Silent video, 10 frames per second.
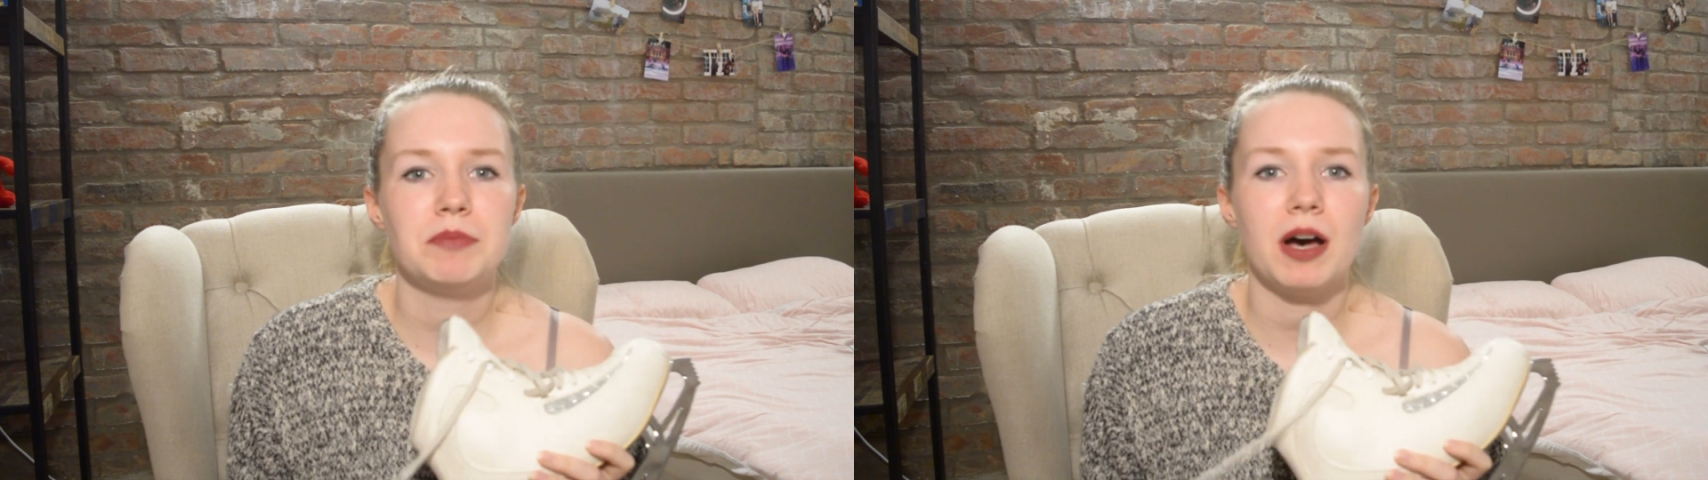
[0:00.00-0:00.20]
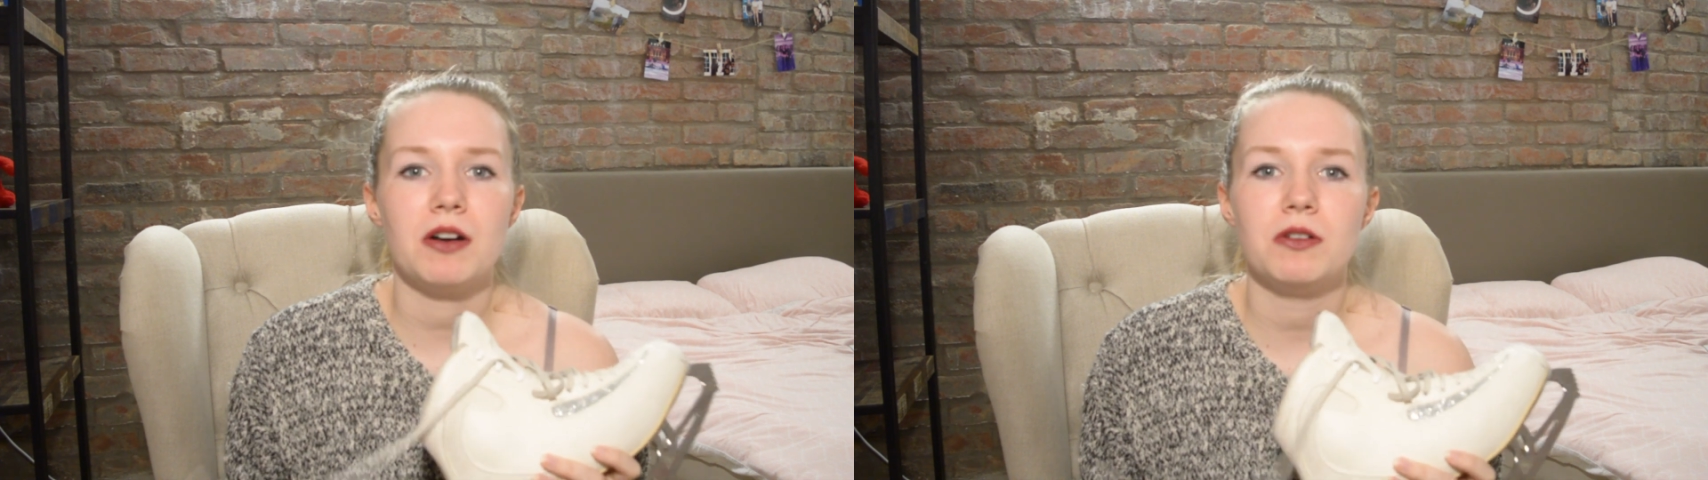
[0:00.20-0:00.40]

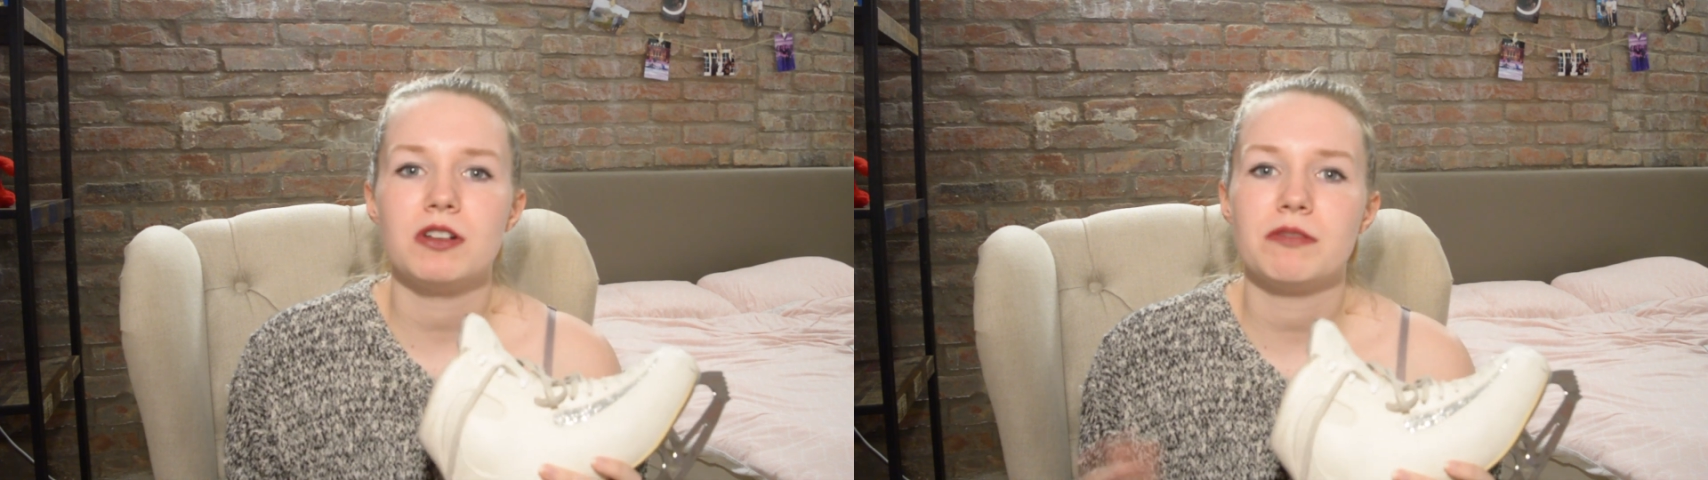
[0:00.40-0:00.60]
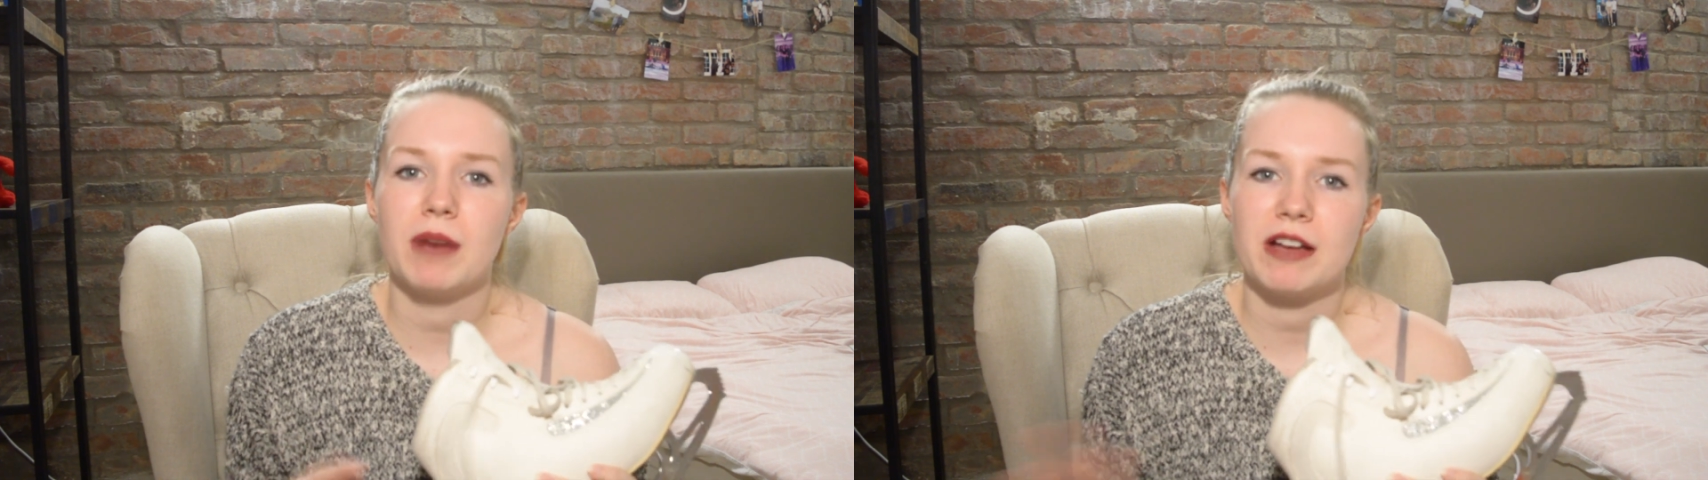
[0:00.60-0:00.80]
but
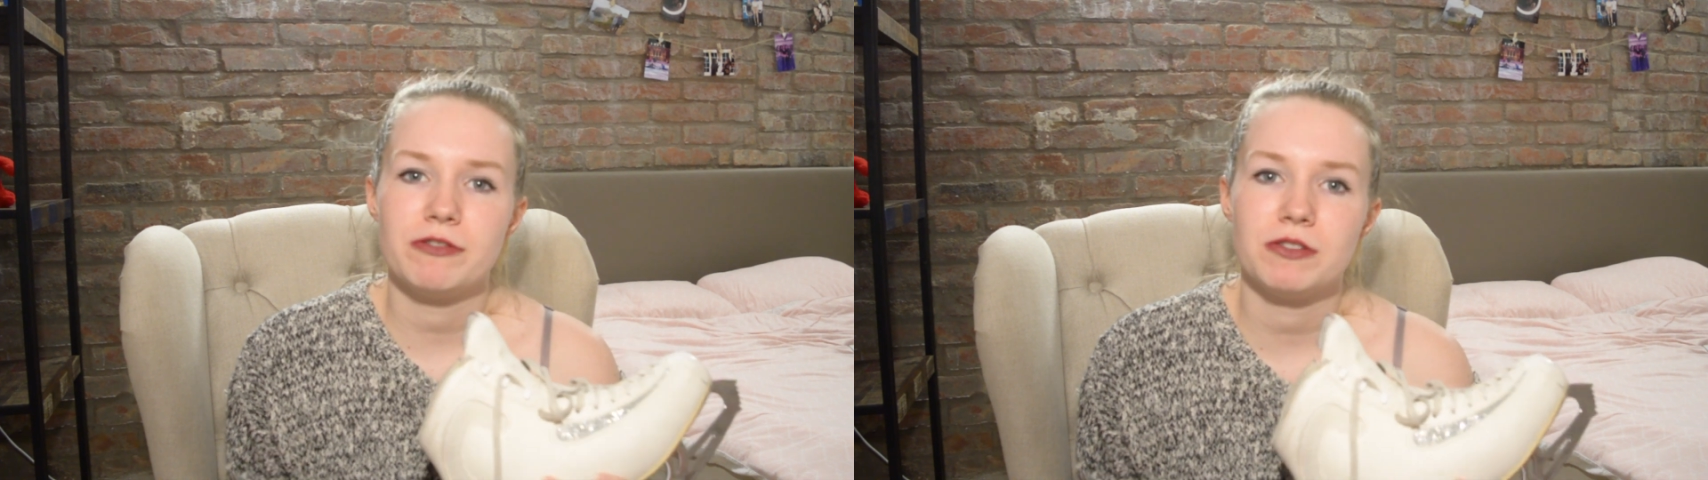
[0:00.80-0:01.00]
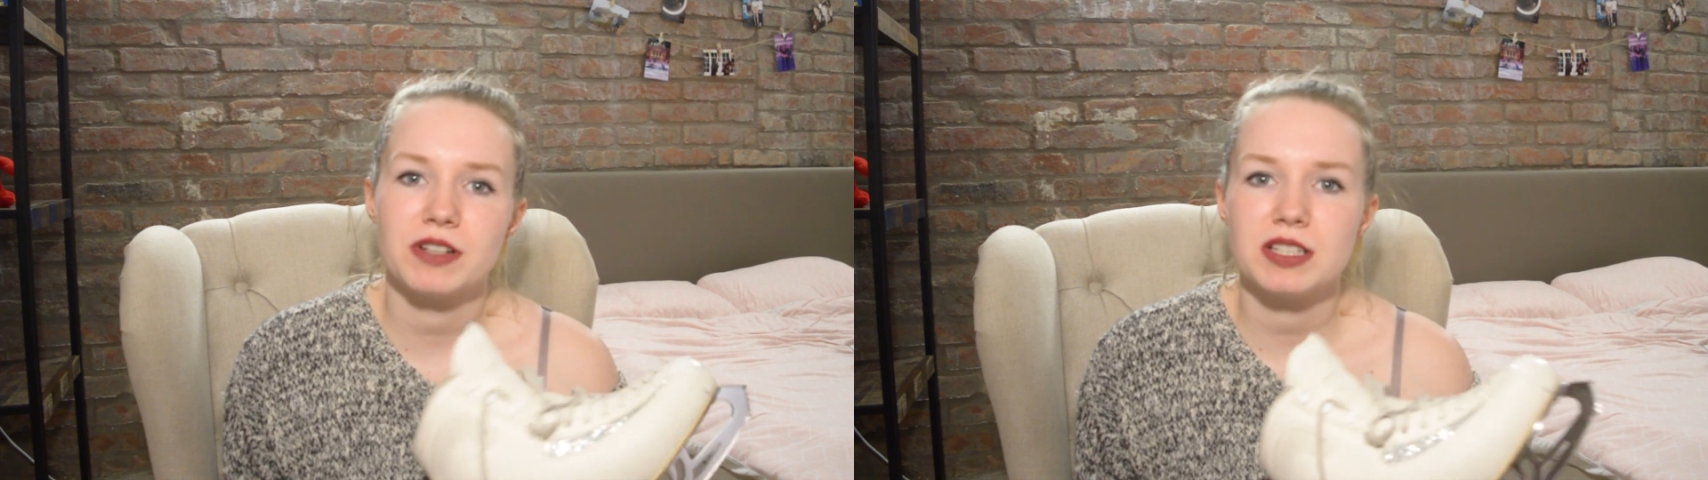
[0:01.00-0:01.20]
all of my
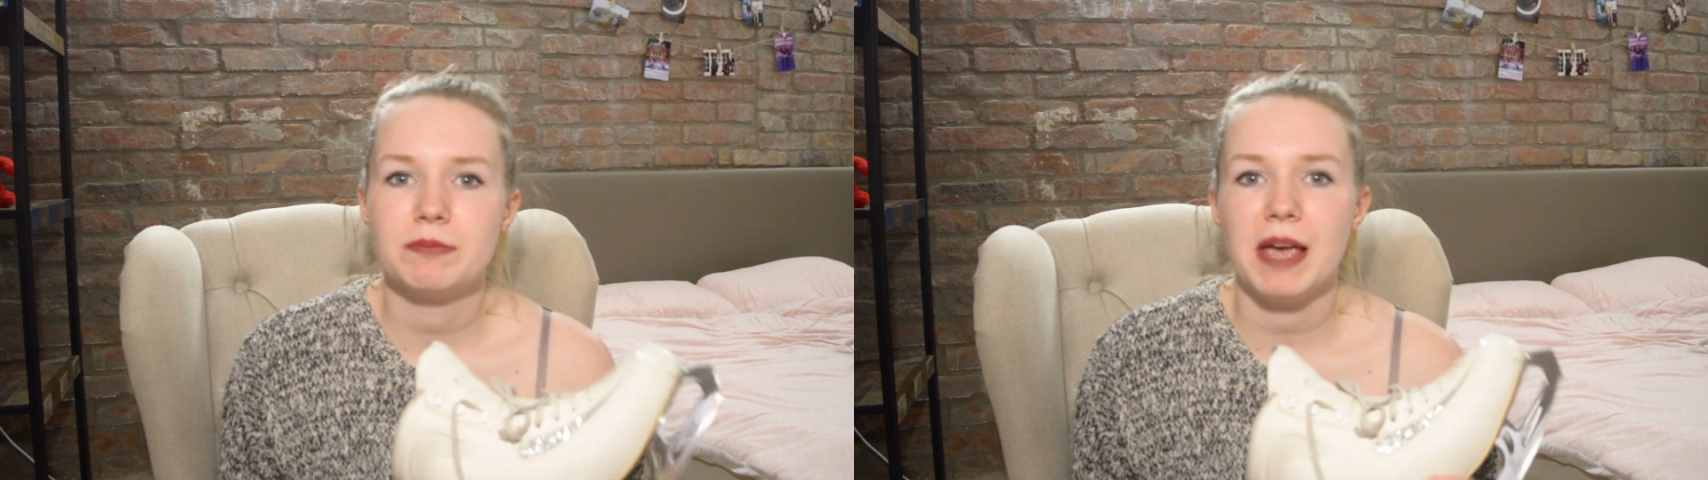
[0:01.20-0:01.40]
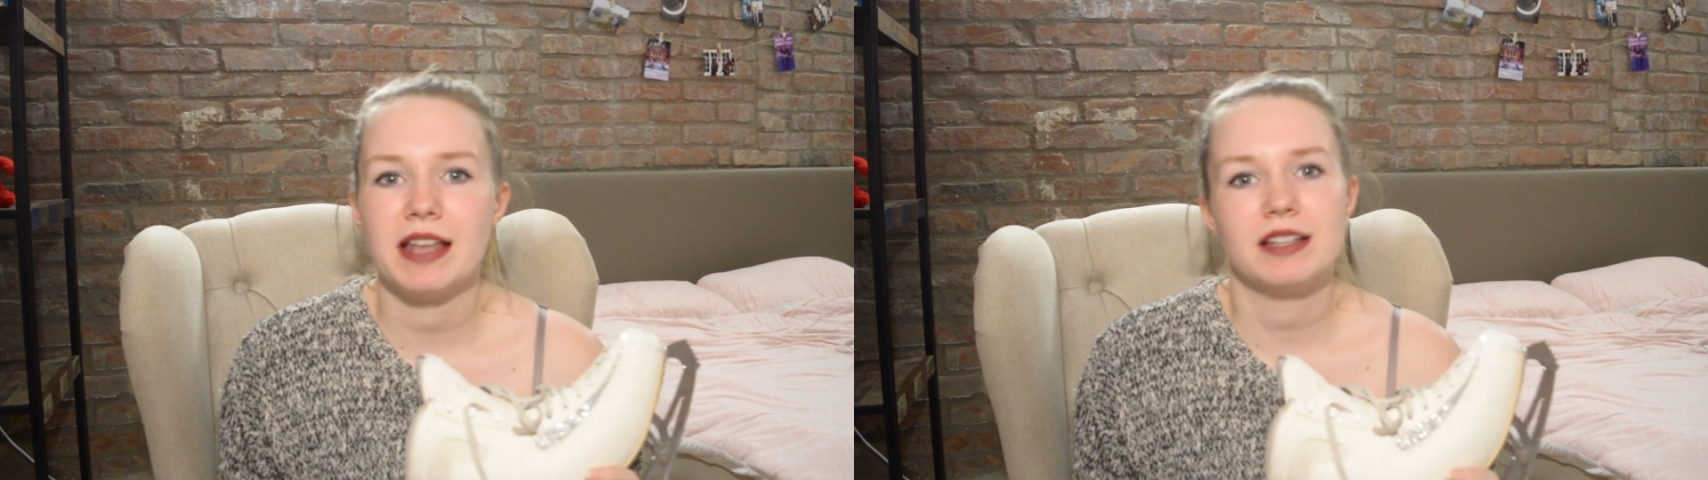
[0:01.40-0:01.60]
forward
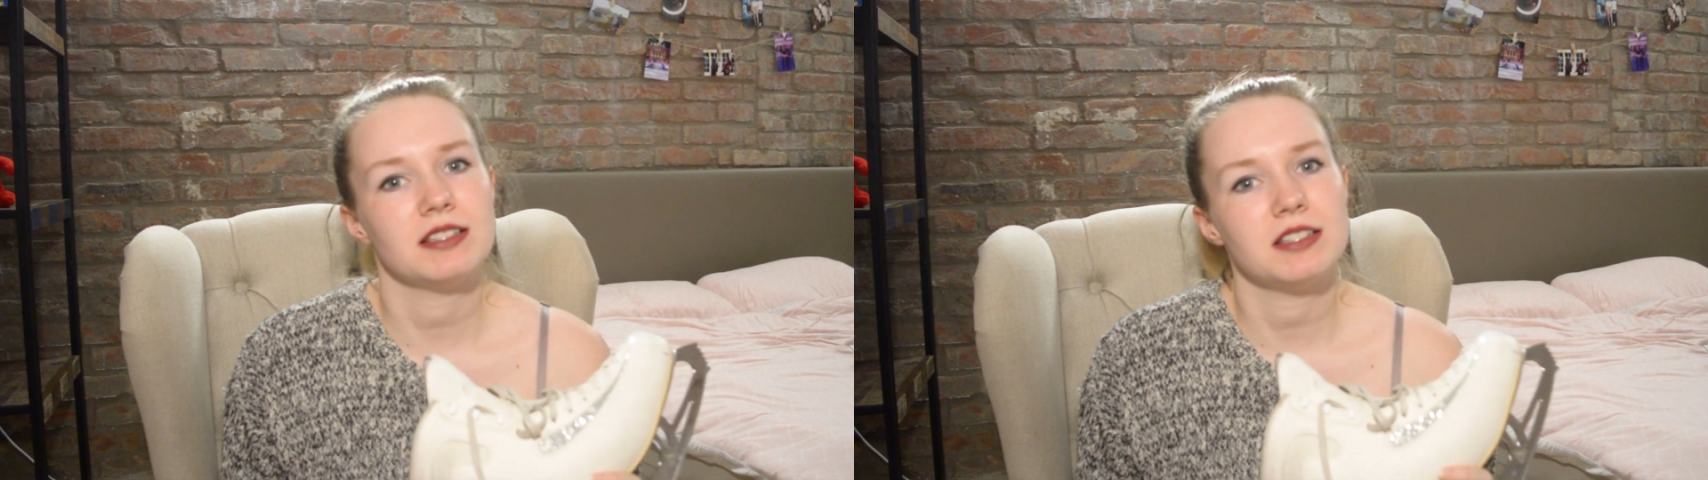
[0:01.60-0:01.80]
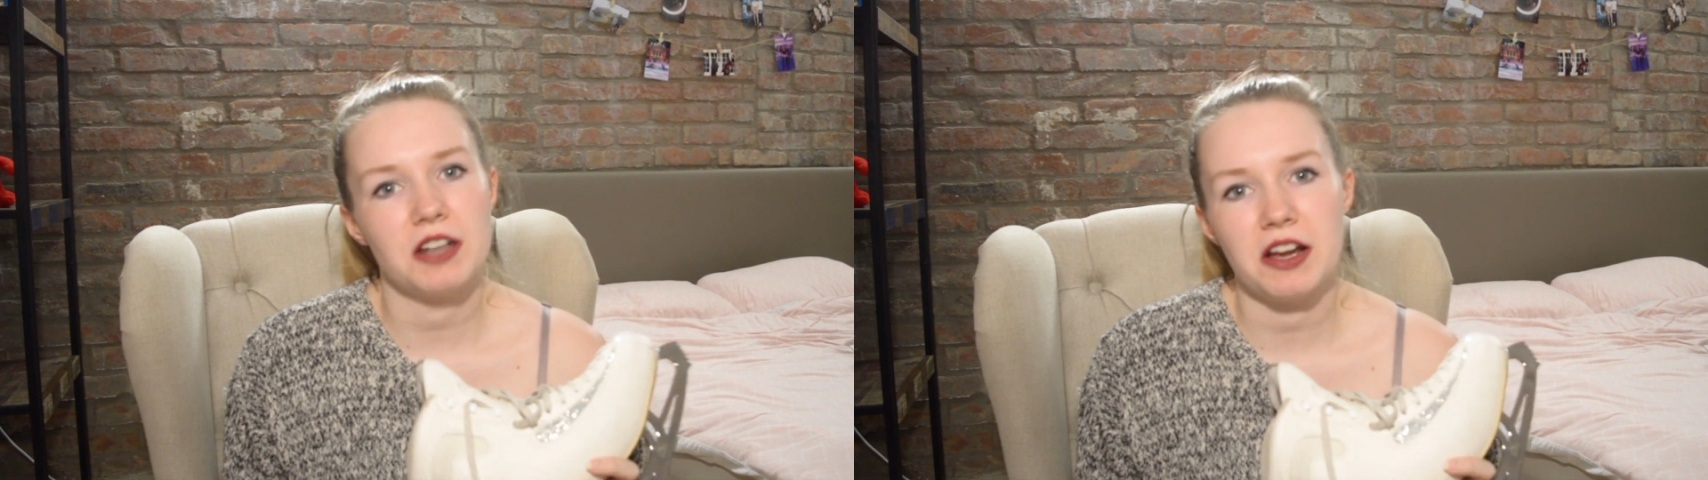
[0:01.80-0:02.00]

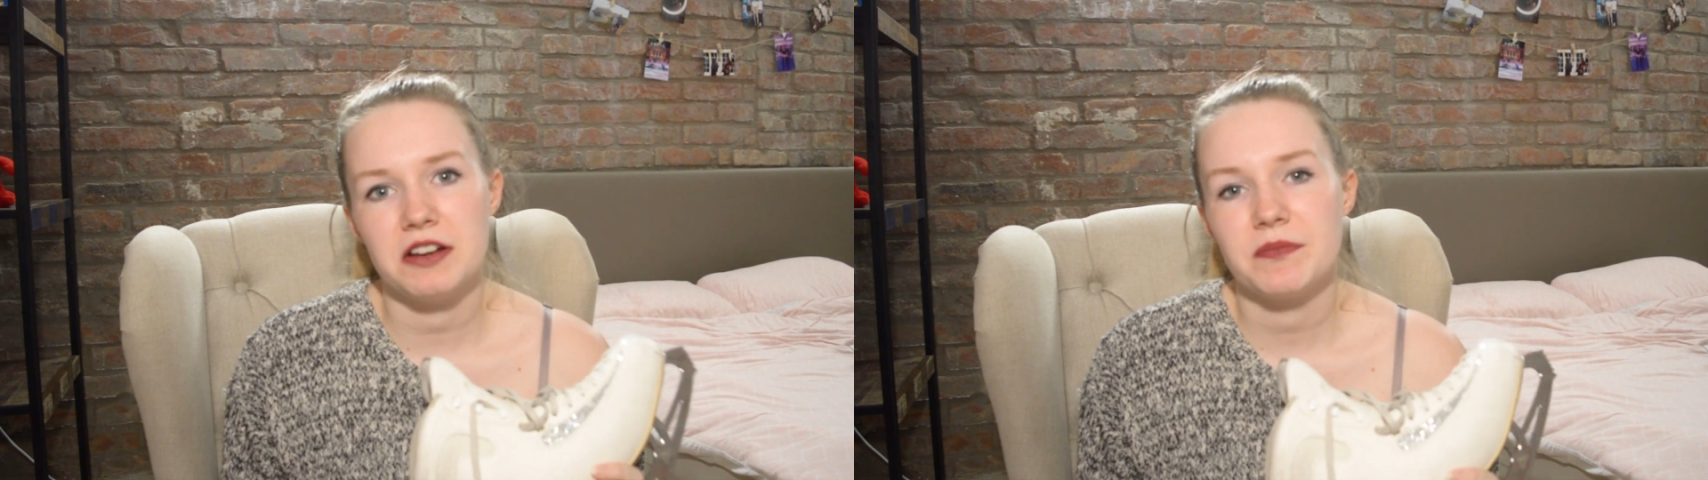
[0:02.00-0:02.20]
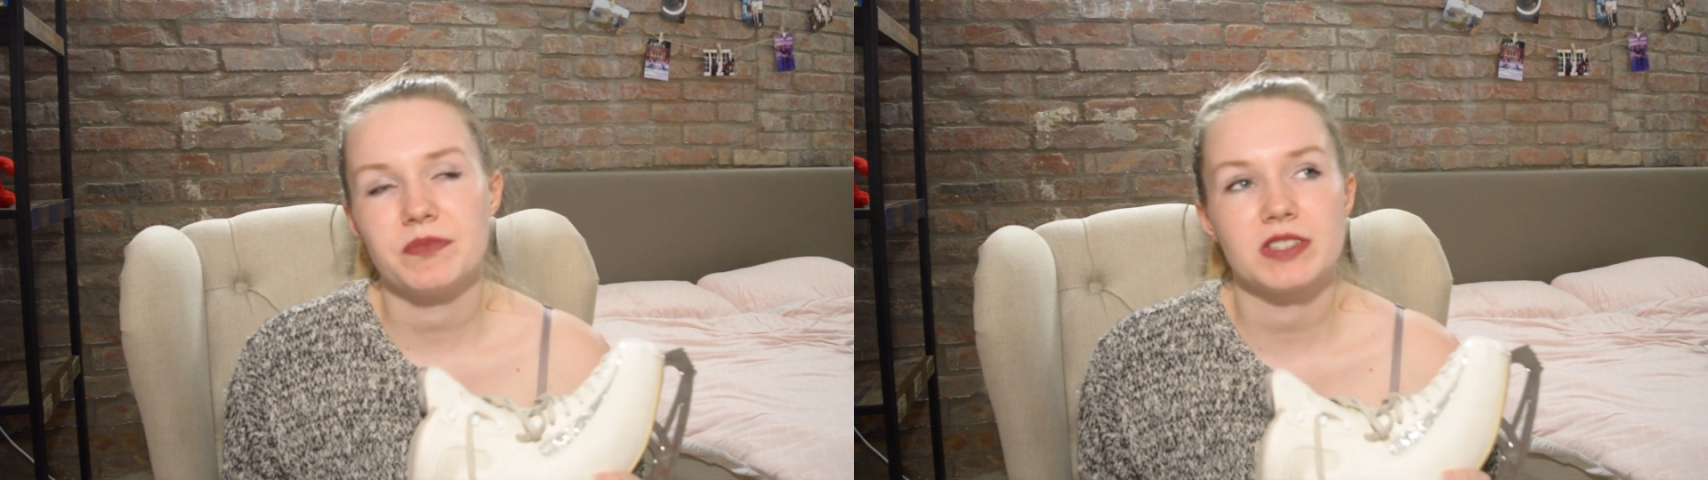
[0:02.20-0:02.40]
spins, you know,